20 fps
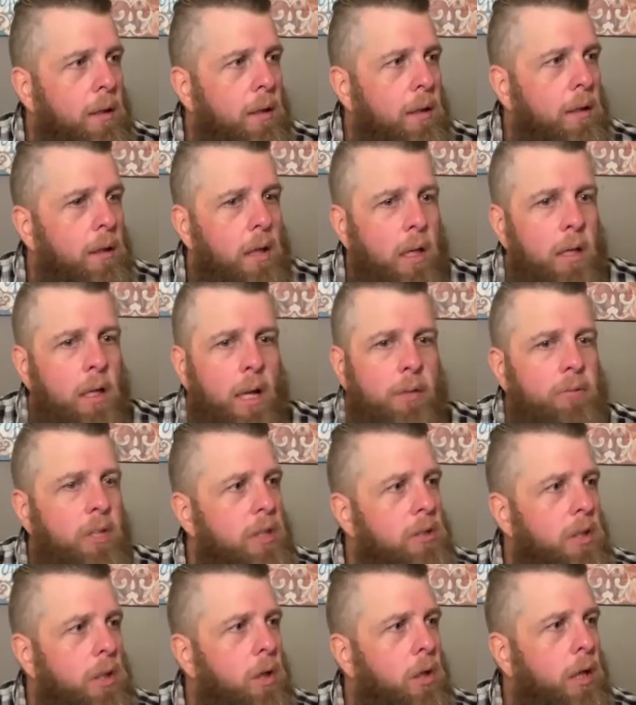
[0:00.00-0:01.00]
Love
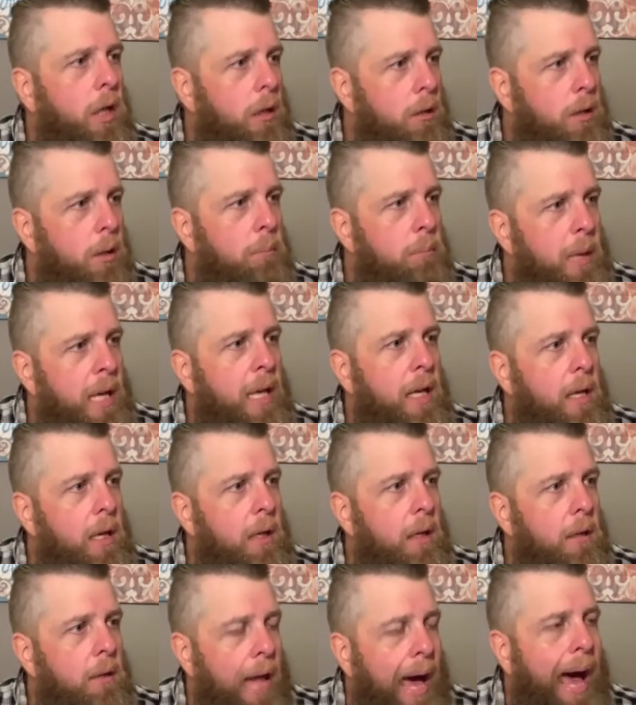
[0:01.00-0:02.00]
doesn't look at the me,
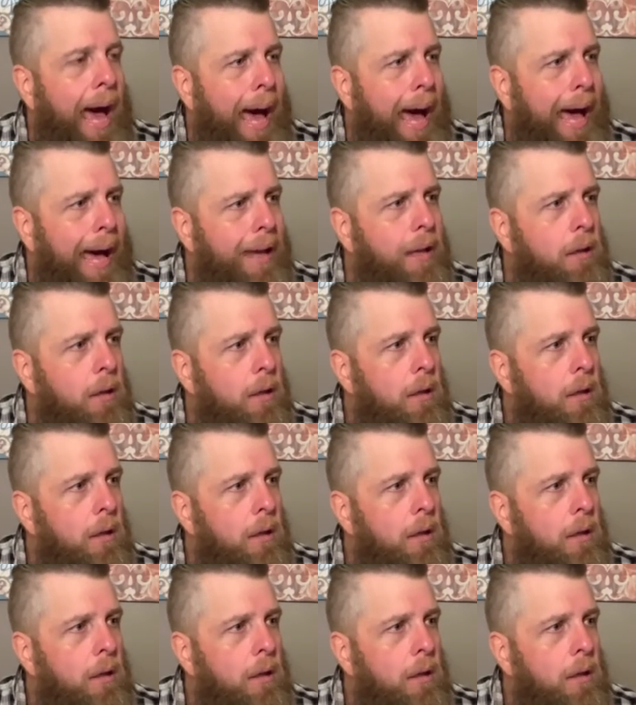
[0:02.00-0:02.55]
the I.